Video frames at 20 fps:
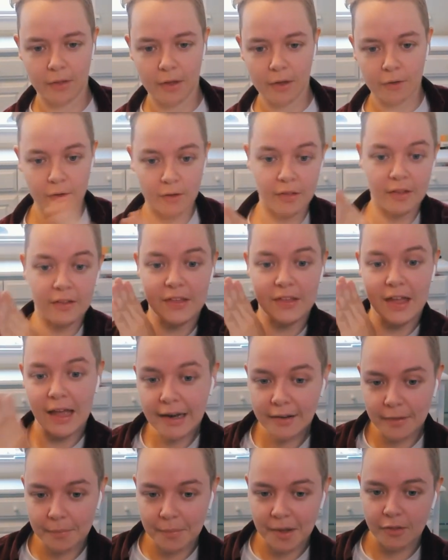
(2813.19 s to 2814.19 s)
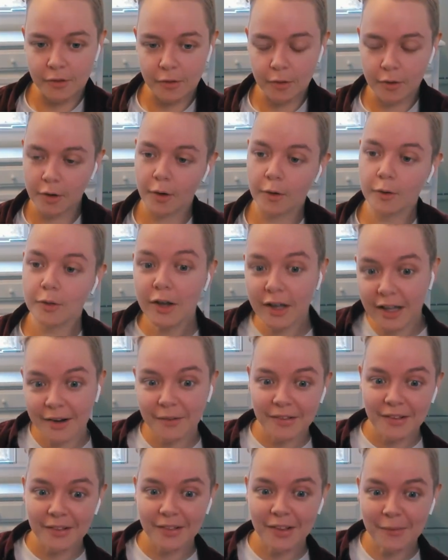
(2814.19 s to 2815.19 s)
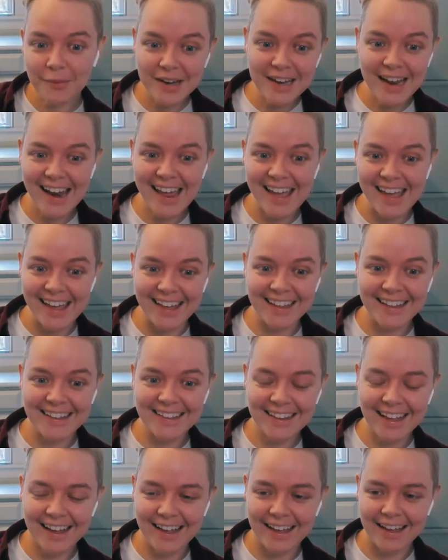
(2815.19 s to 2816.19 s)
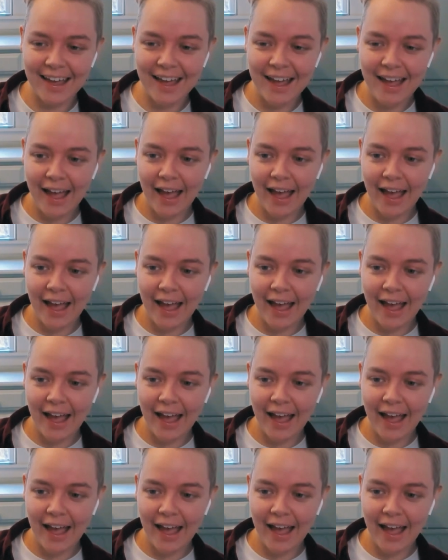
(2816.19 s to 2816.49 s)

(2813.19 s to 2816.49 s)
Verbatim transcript: so that at the end of the month you can go look at it look we did it like